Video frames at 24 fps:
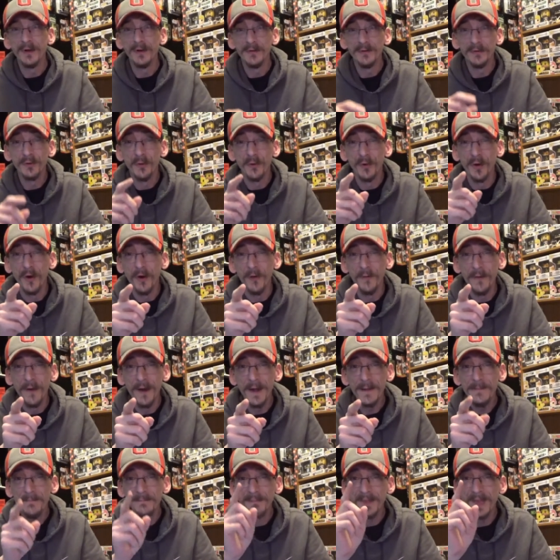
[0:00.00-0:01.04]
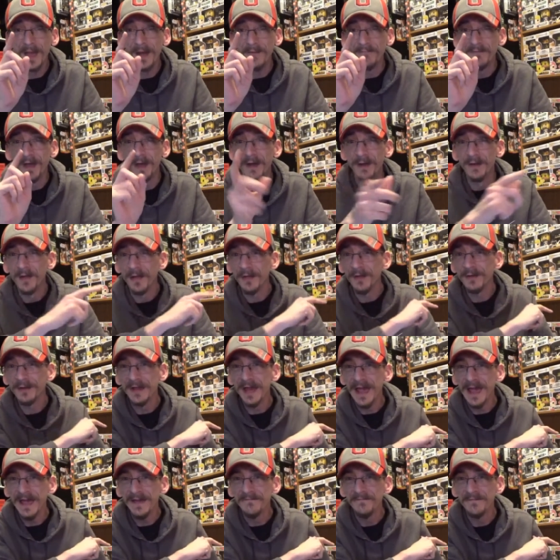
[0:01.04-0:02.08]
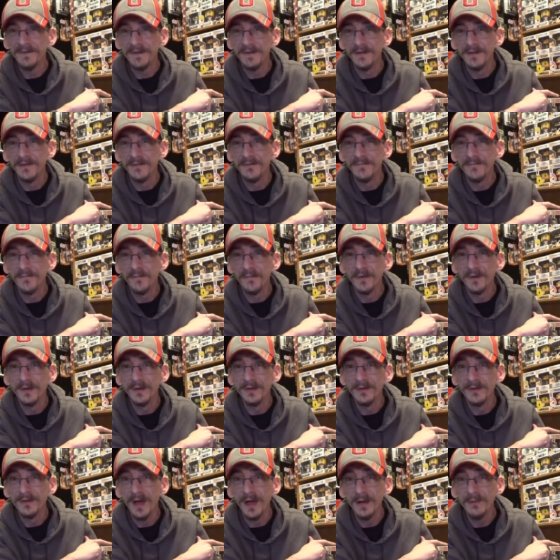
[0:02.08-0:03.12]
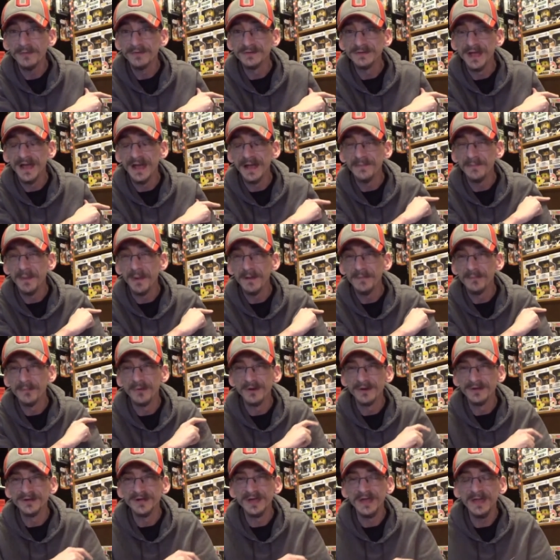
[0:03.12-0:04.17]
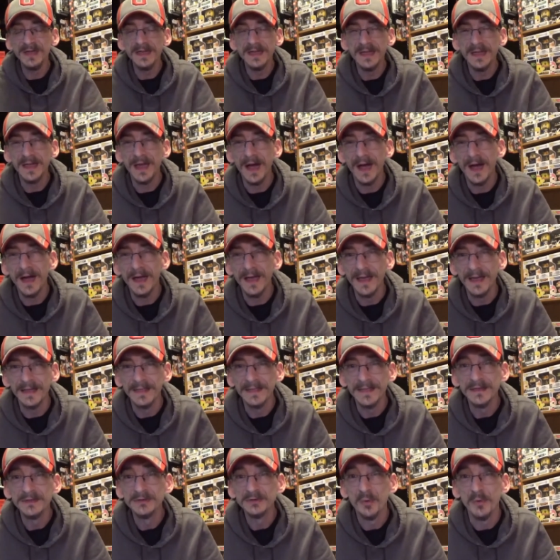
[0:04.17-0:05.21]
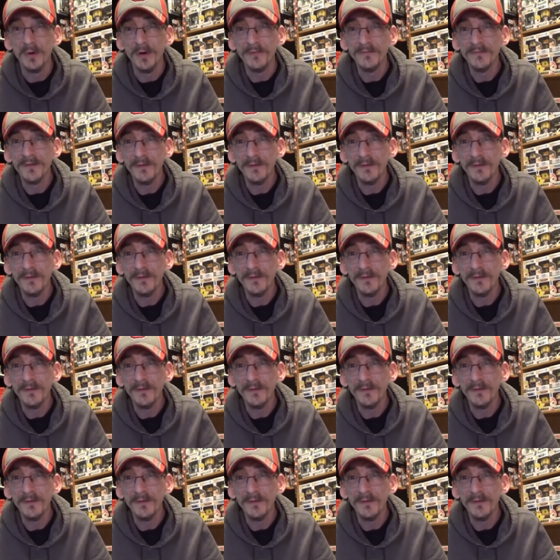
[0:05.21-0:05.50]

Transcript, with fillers: doing alright. I've got another tag video for you and I was tagged by British Geeky Guy in the 12